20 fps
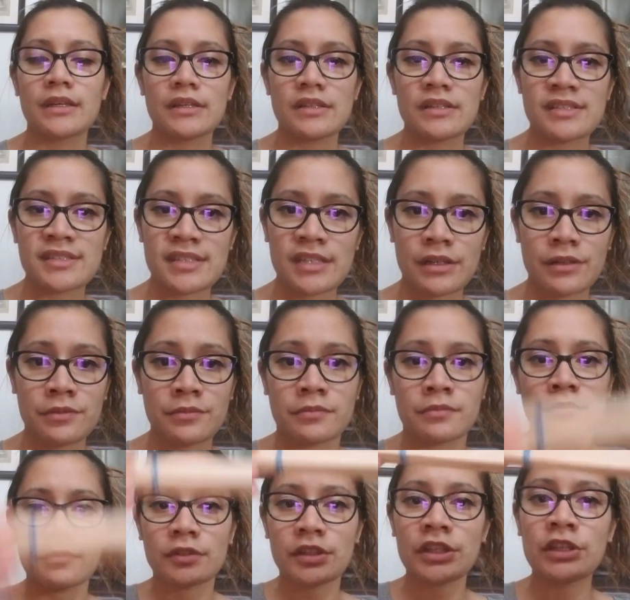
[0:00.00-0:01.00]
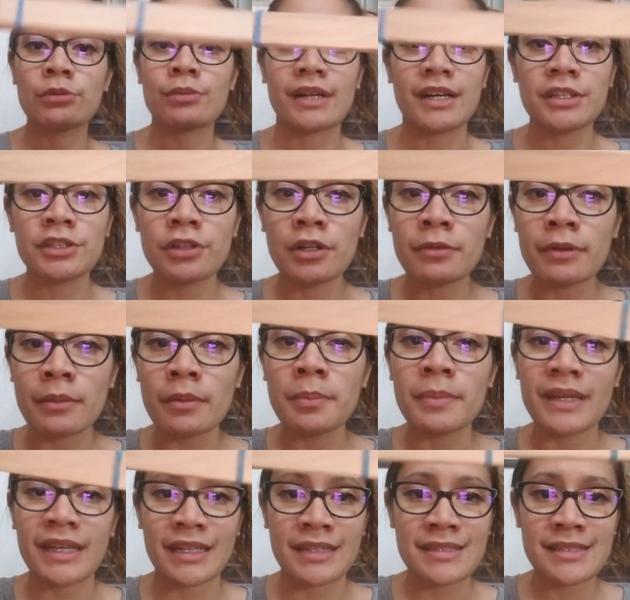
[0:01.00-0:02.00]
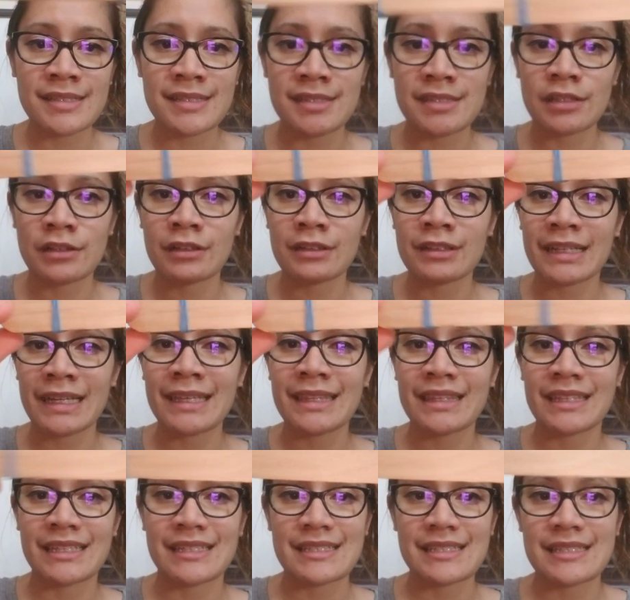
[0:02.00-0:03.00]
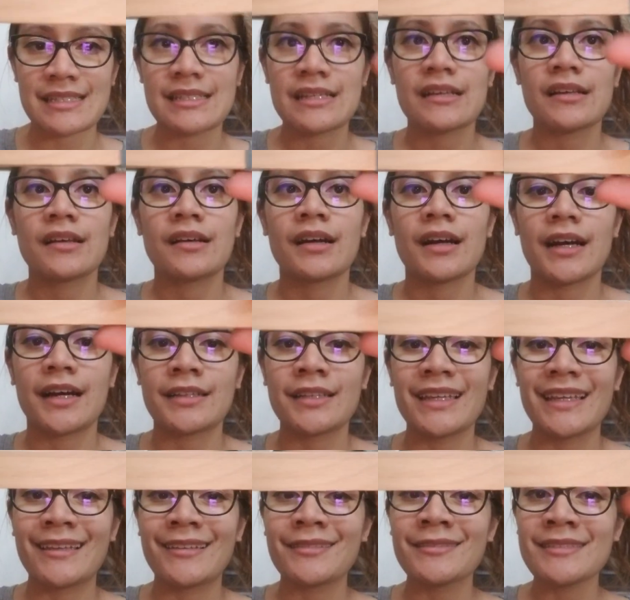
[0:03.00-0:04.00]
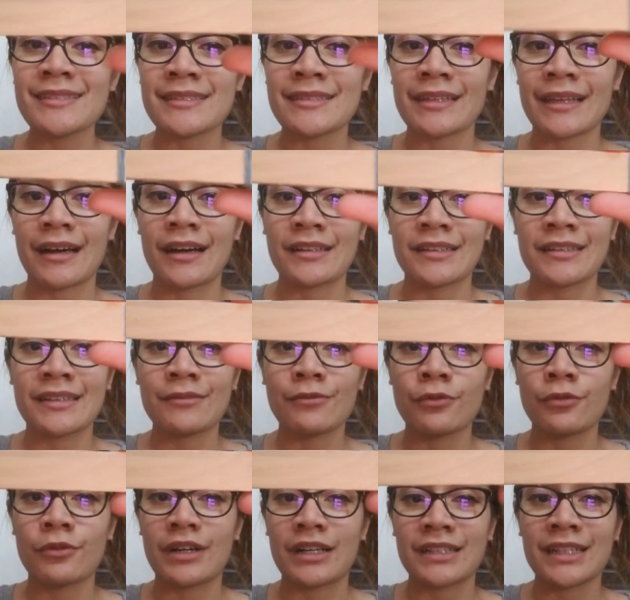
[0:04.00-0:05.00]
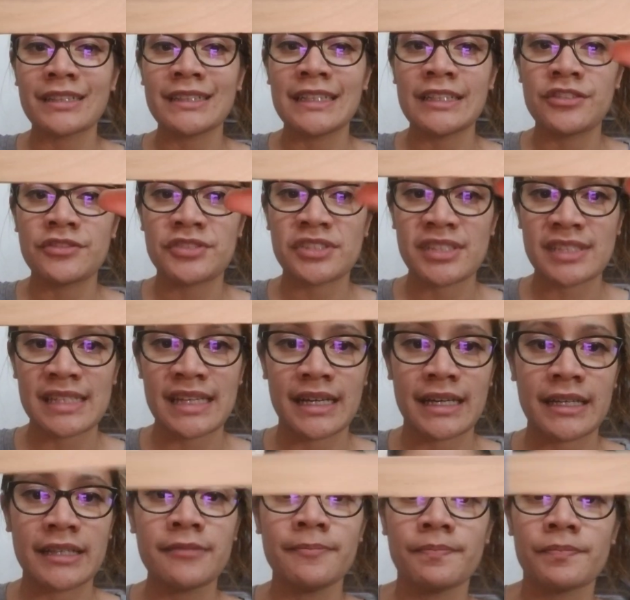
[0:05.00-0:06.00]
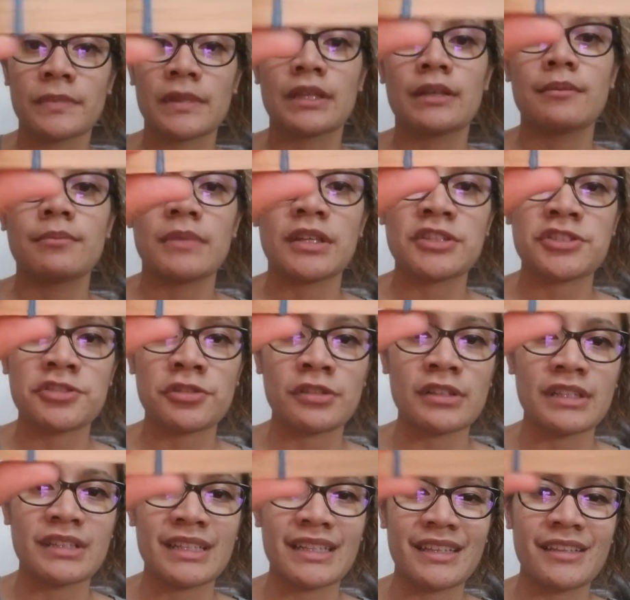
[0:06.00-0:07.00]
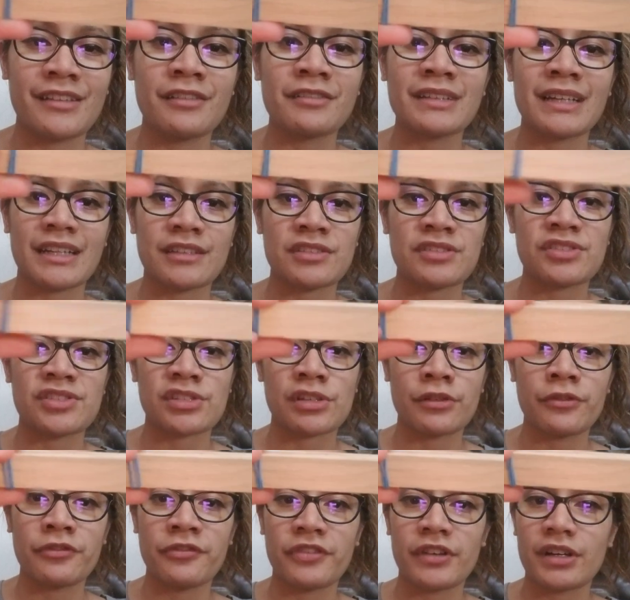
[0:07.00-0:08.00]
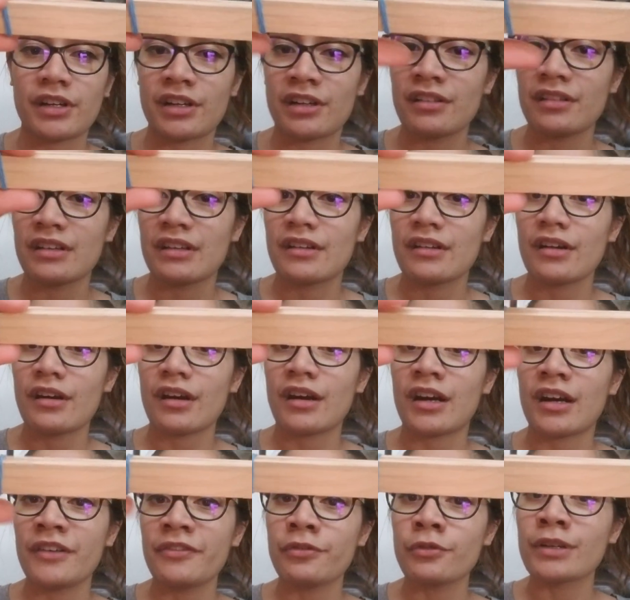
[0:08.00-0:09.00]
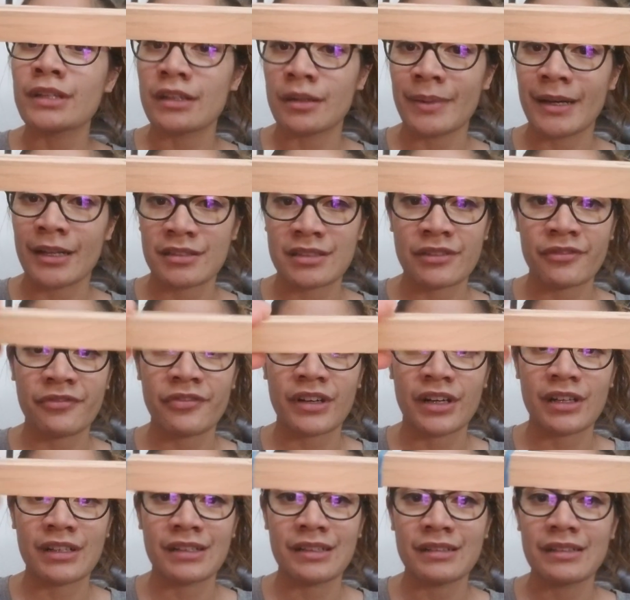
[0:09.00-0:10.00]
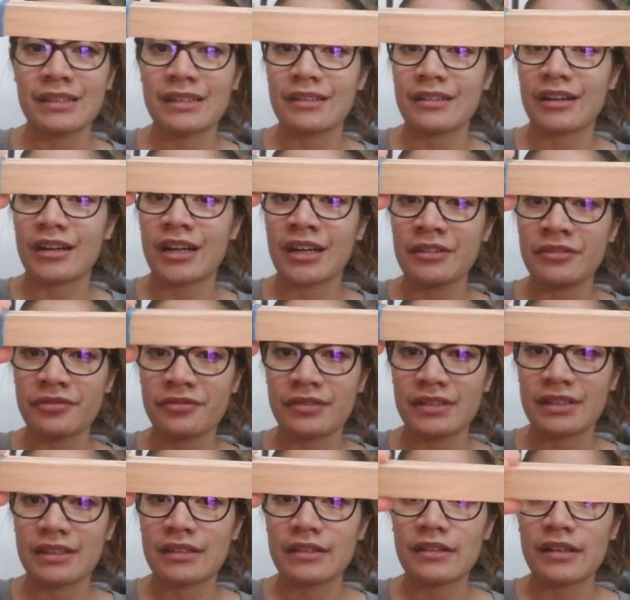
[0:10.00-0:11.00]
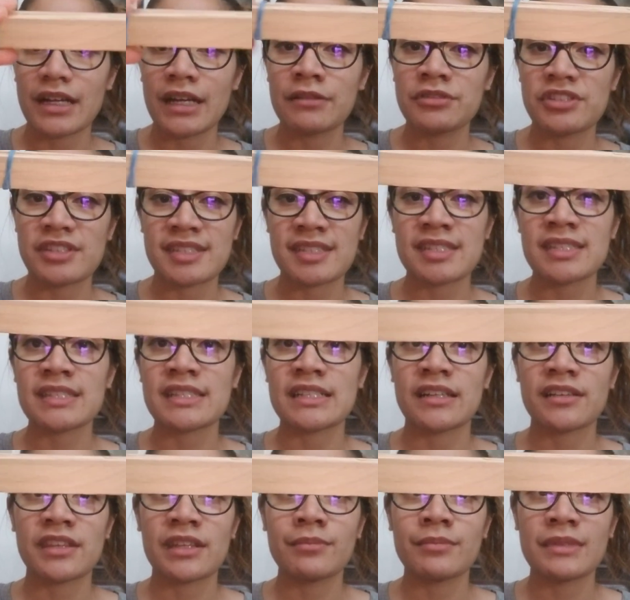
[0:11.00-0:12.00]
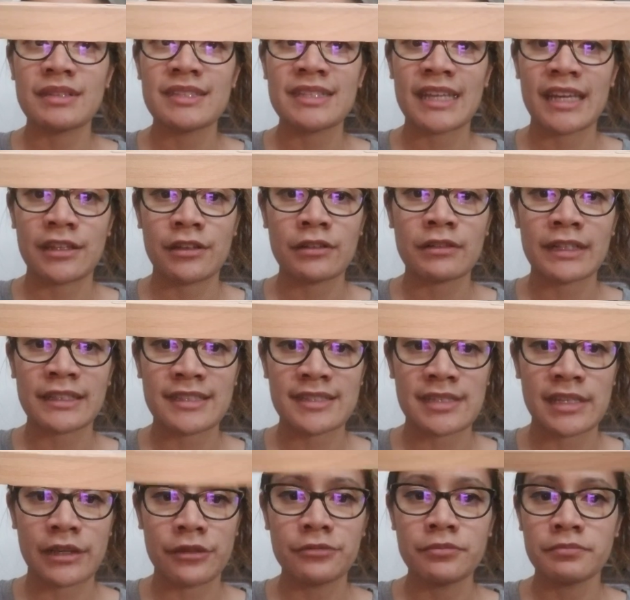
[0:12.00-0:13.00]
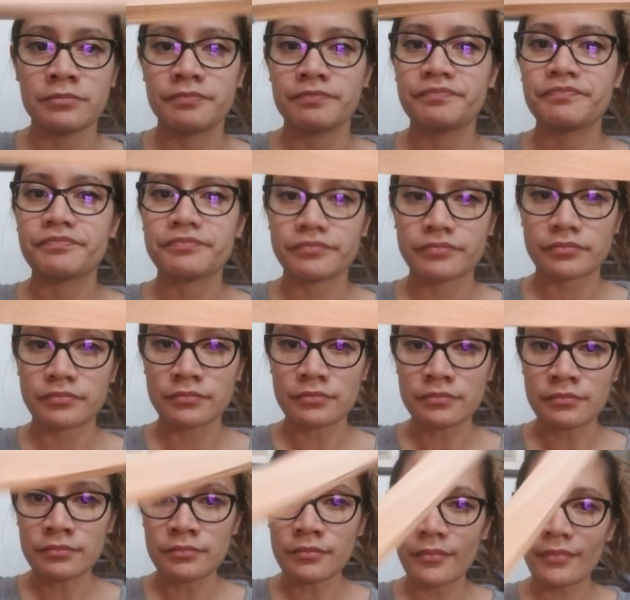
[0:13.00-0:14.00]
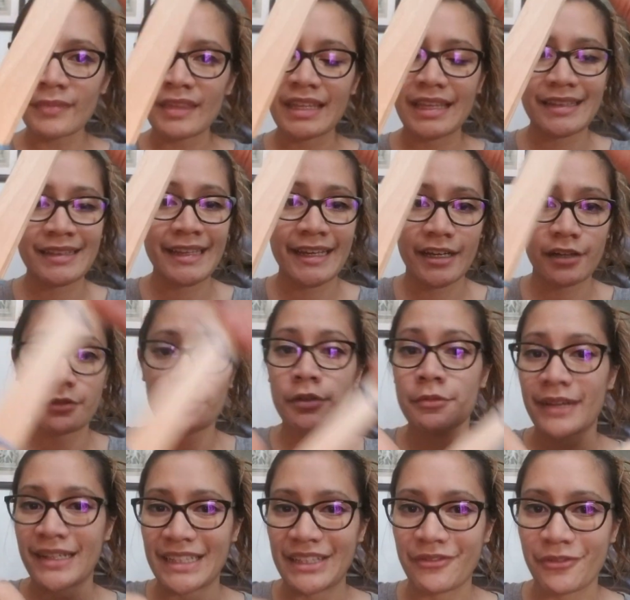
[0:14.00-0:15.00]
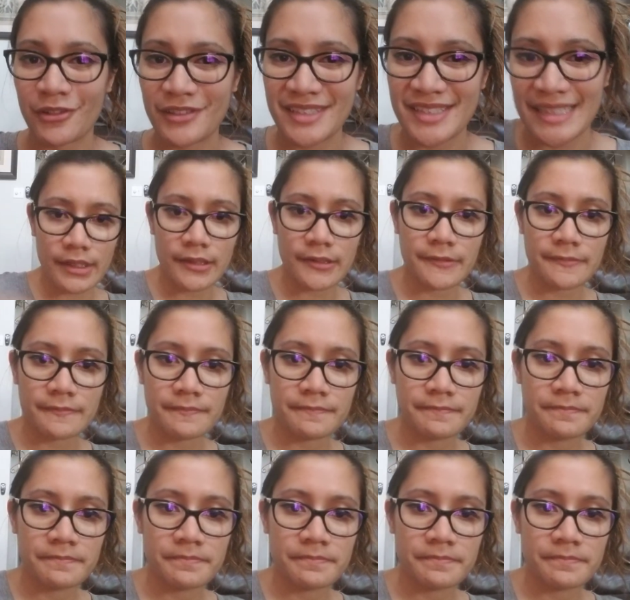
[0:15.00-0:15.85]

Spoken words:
So you want your rubber bands to look like this on the ends, one on each side. Make sure that they're not so far off where they're about to fall off. I would just snug them in together like so. And now we're ready for step 2.